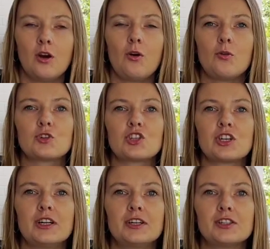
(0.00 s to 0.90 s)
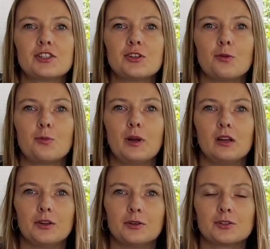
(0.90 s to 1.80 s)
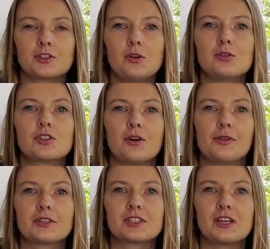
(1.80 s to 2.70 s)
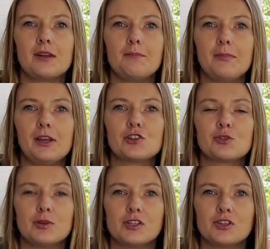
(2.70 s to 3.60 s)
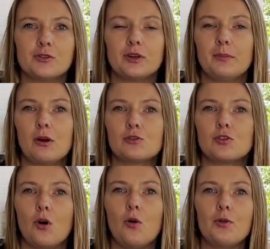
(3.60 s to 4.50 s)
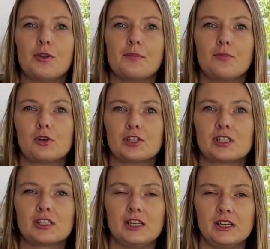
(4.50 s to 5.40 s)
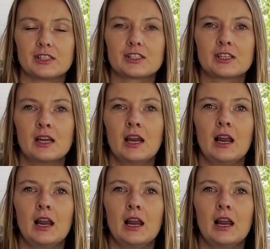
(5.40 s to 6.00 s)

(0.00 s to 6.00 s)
who shares your values, who is on the same page with you about all the important things,